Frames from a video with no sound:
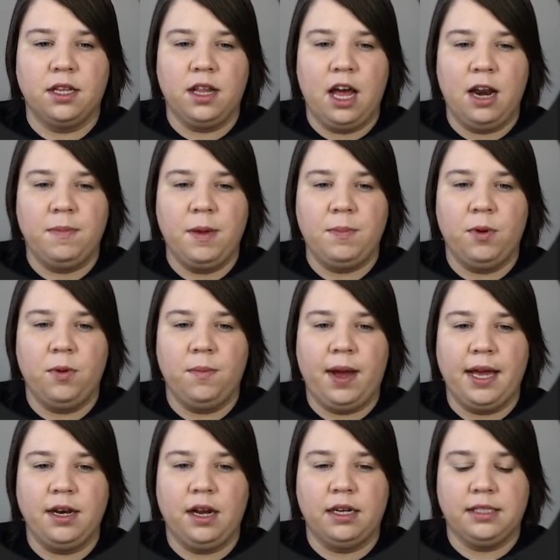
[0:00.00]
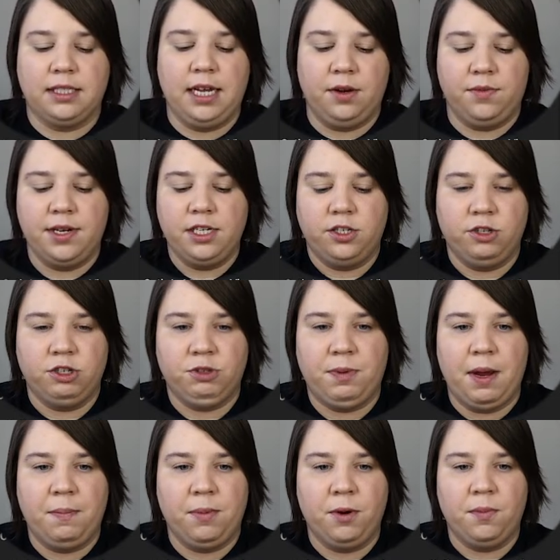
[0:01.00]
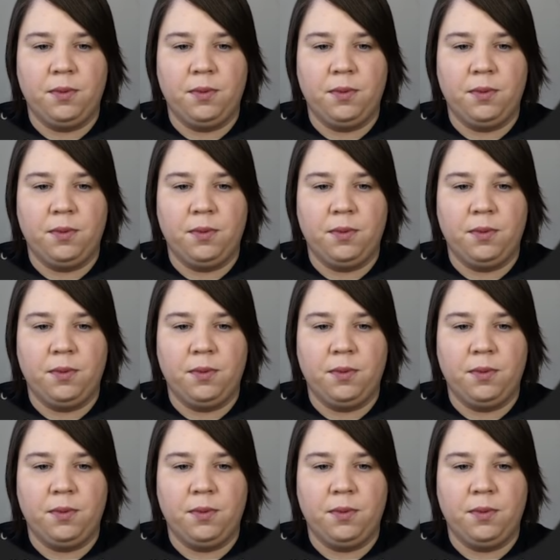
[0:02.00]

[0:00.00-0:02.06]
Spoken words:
lot of people might not say research paper,